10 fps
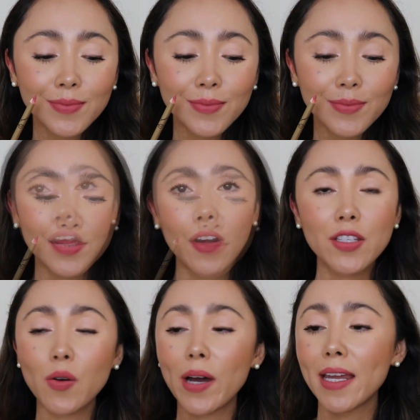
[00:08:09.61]
Now
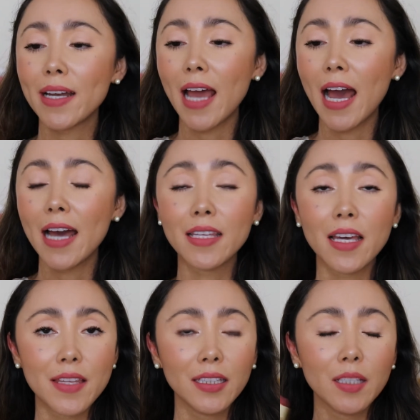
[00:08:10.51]
let's go ahead and
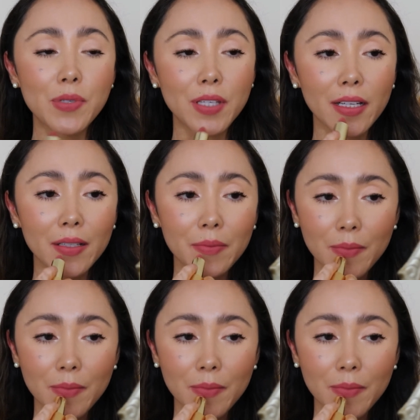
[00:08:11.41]
add the lipstick.